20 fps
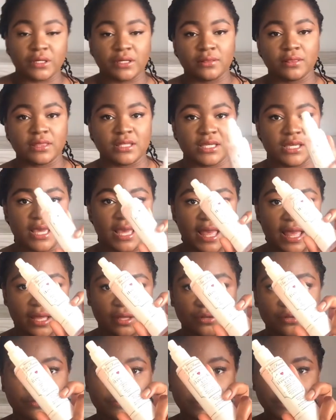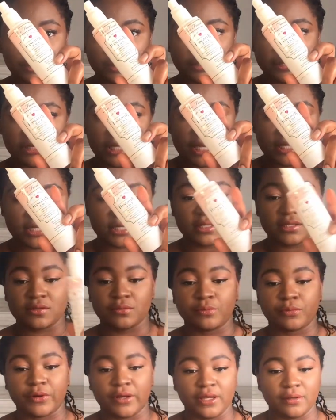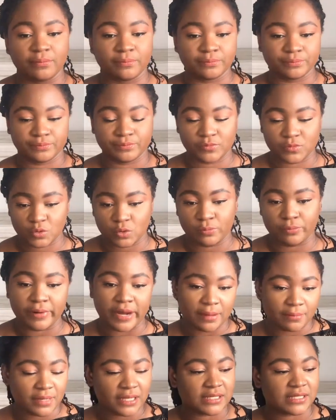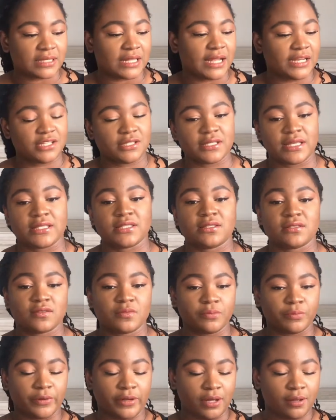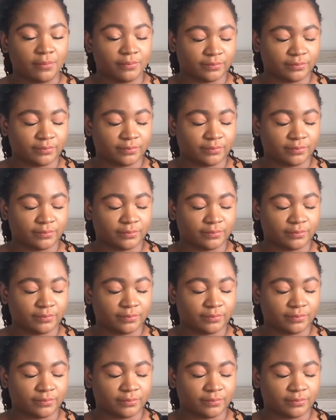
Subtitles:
the Hangover setting spray, so primer slash setting spray.